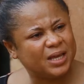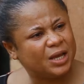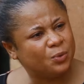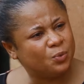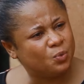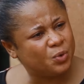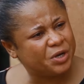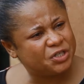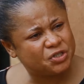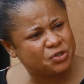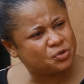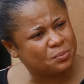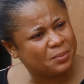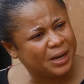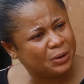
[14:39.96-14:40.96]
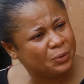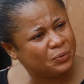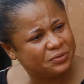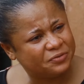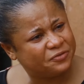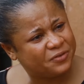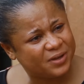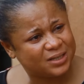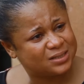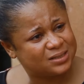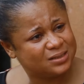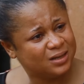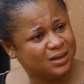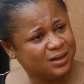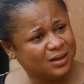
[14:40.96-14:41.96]
me a witch to my own
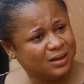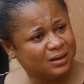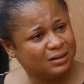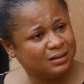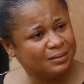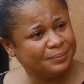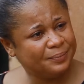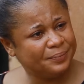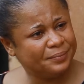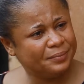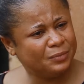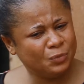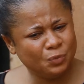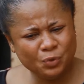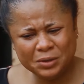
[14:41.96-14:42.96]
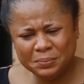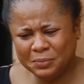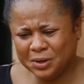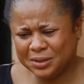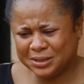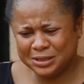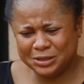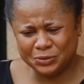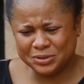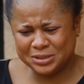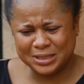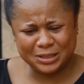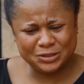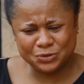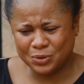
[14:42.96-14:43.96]
face. What mother does
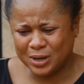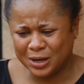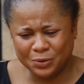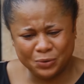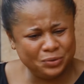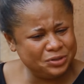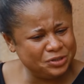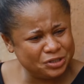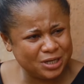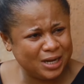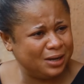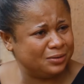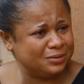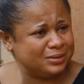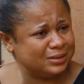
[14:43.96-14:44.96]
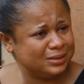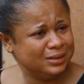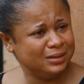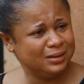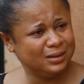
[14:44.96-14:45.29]
that to her own child?